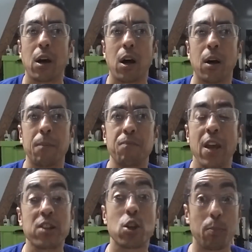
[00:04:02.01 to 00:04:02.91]
To
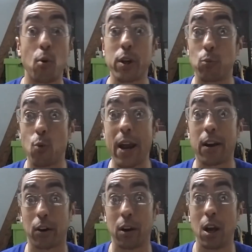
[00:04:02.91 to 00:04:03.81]
the point
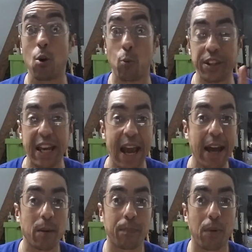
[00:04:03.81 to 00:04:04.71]
where, when they
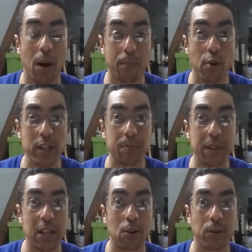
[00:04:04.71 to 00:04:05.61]
had a
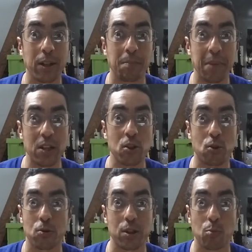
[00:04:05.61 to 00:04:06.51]
Presbyterian
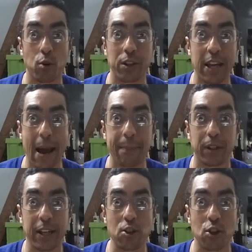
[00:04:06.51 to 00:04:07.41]
minister somewhere in the
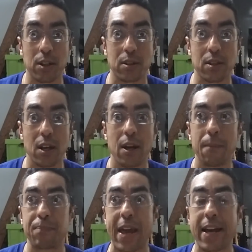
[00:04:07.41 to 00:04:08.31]
Appalachians,
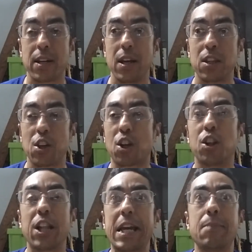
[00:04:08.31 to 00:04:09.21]
that the
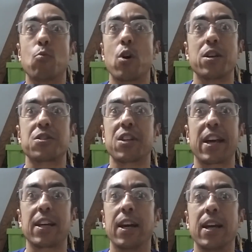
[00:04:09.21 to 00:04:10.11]
claim was
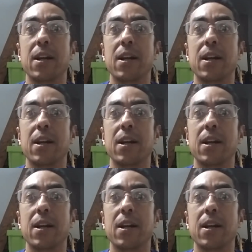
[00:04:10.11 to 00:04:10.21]
like